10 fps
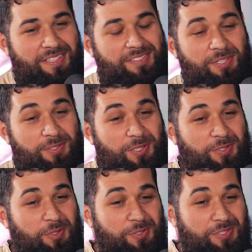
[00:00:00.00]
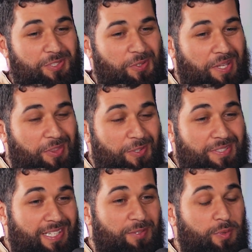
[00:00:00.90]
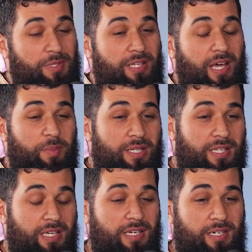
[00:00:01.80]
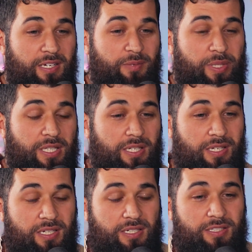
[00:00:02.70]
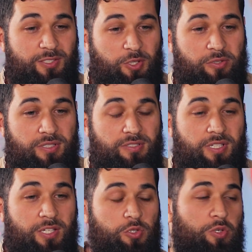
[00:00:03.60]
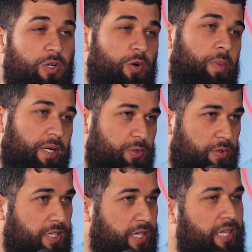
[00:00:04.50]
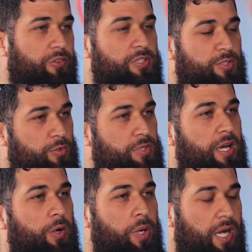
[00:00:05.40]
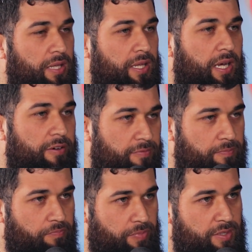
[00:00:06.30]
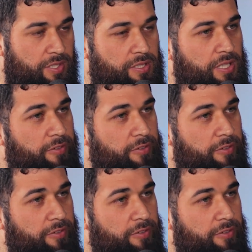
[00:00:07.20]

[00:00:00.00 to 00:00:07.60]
So they thought it would be, the Medina students, they usually go back to their countries, do dawah, and they have certain